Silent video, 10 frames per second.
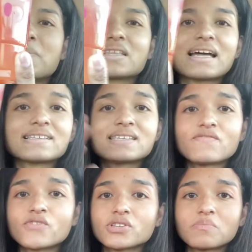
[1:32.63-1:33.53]
but that's
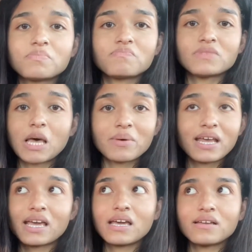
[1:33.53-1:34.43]
it for the
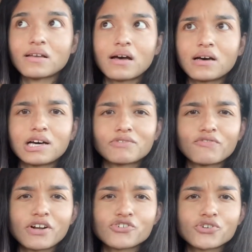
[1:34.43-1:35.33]
lemonade uh,
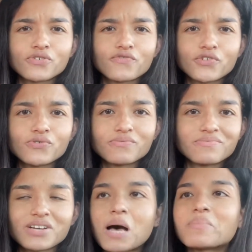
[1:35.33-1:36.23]
refresher fruit
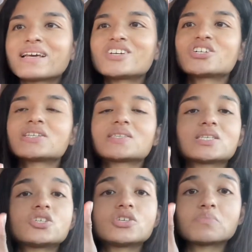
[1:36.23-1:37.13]
combinations.
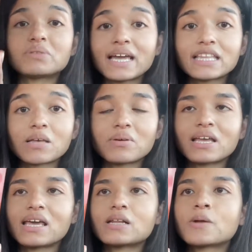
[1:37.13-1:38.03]
This is just plain
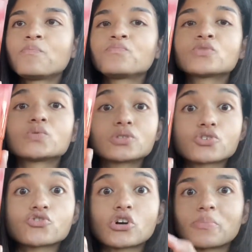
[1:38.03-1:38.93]
lemonade with a
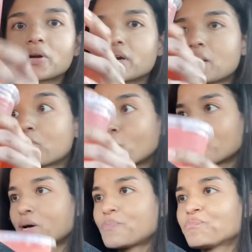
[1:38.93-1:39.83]
strawberry
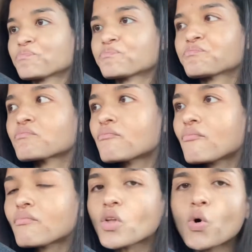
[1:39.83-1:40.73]
boba
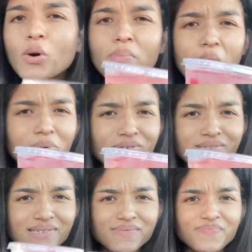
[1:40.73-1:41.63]
or
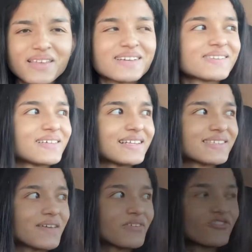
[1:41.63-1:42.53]
bubbles. So let's give it a